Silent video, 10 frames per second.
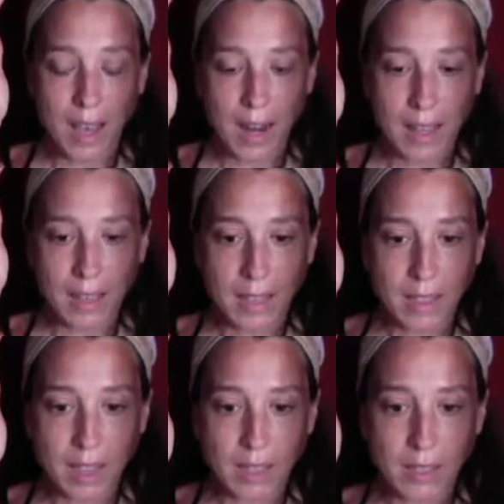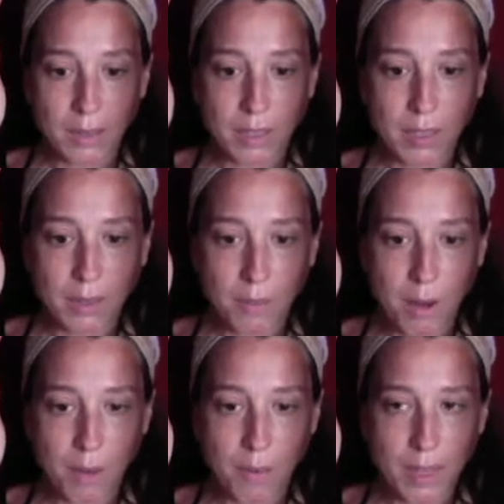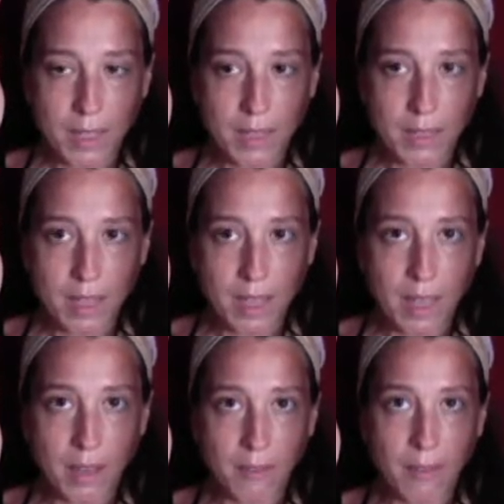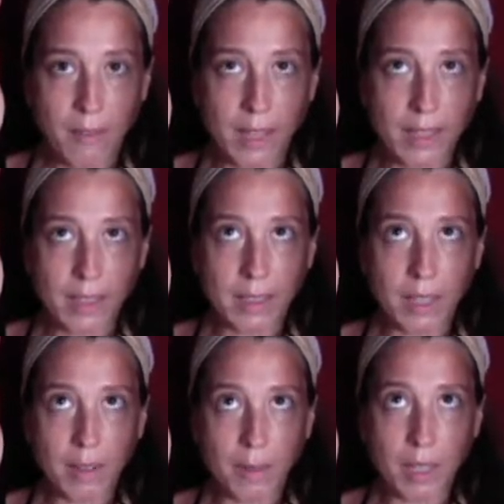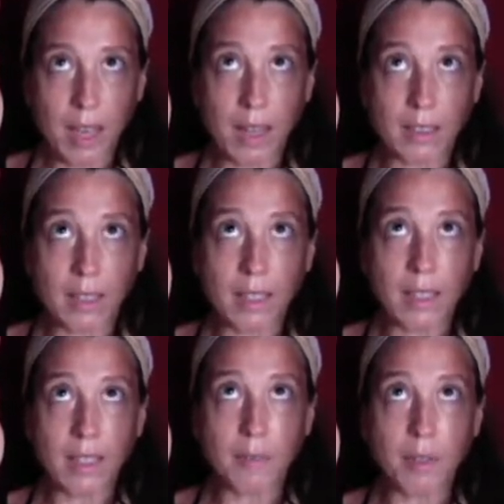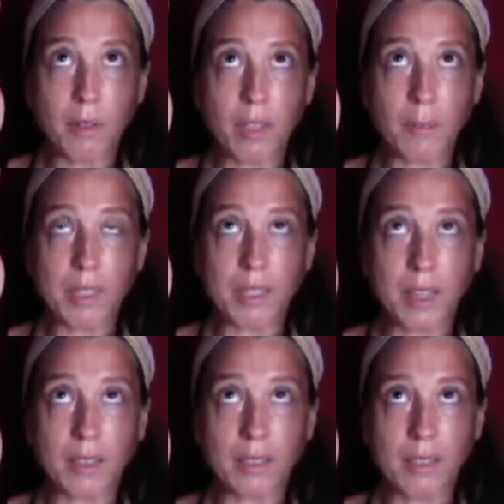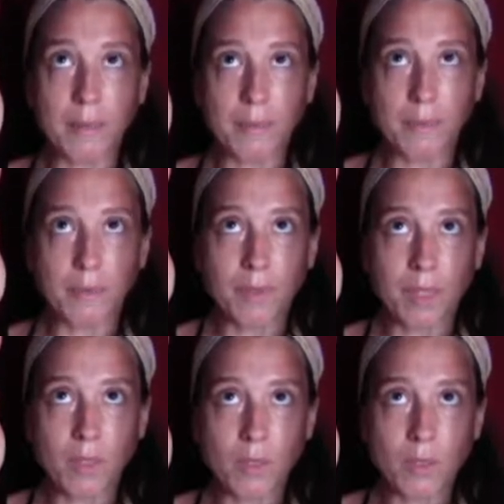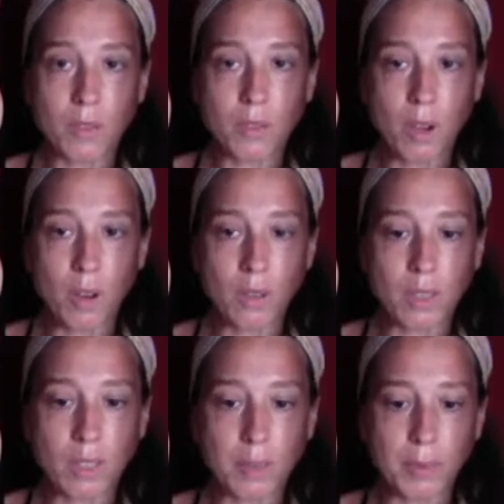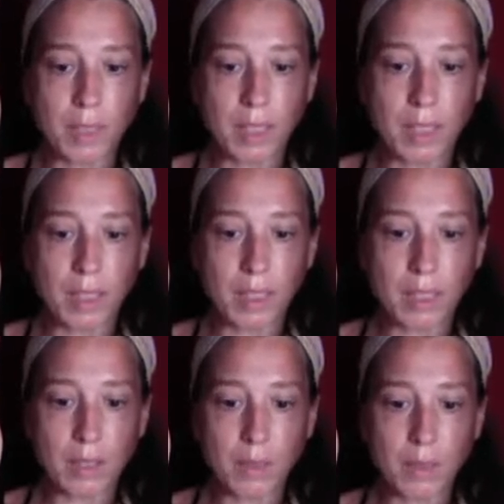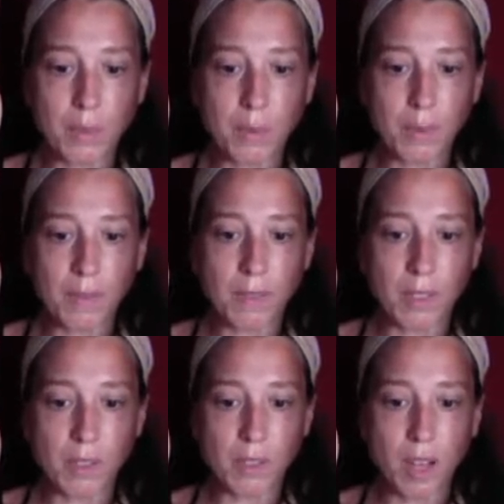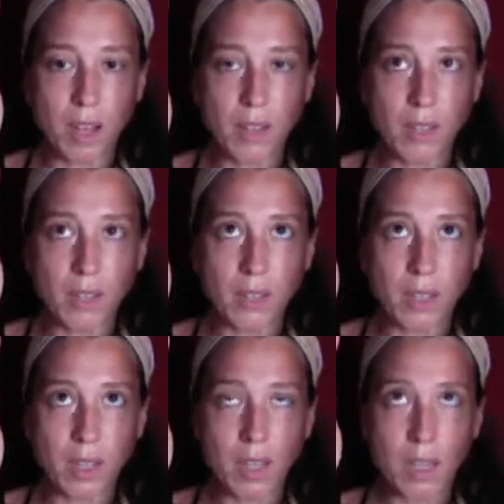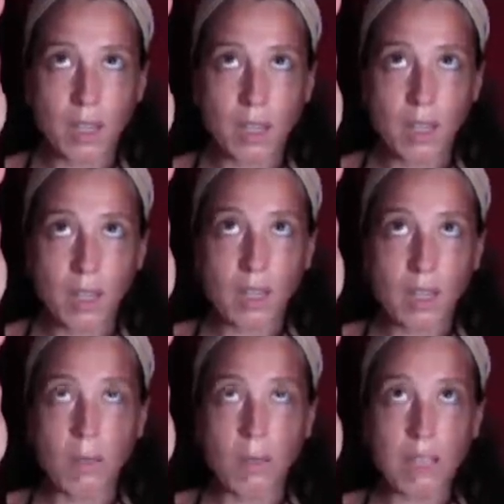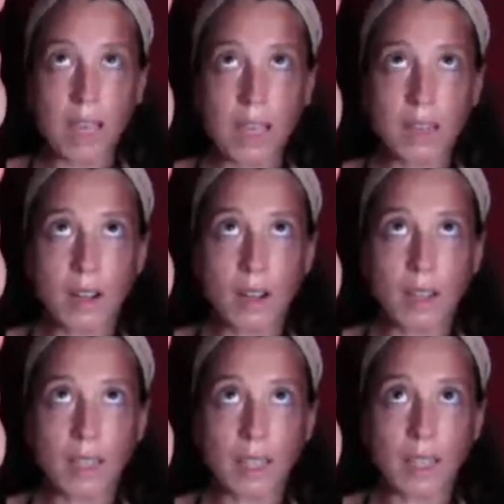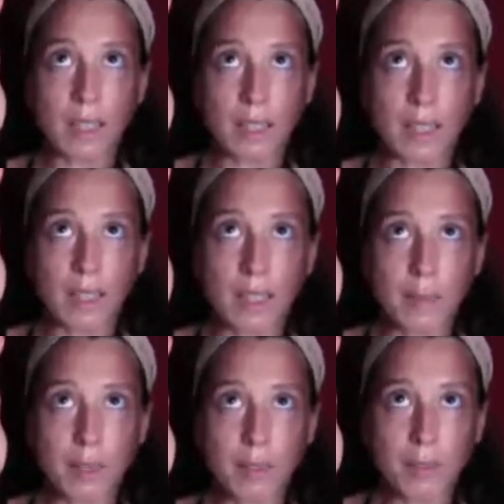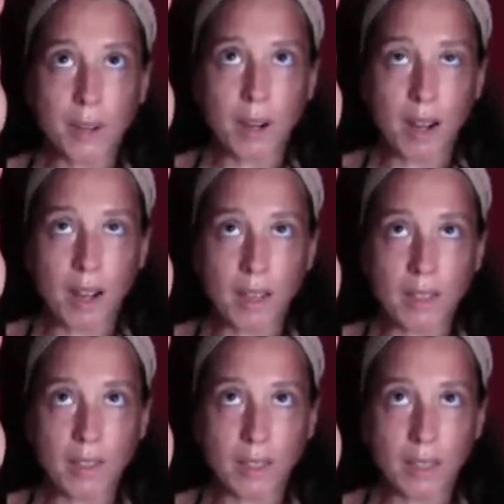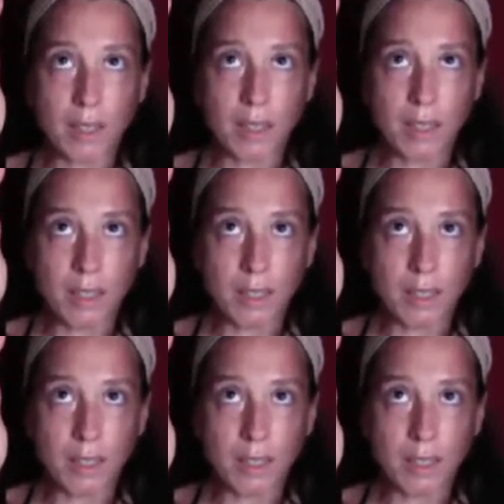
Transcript: And I think it's also because what we see affects our reality. Keep going up and down so deeply. We feel judged. We take it all in. I mean, through our ocular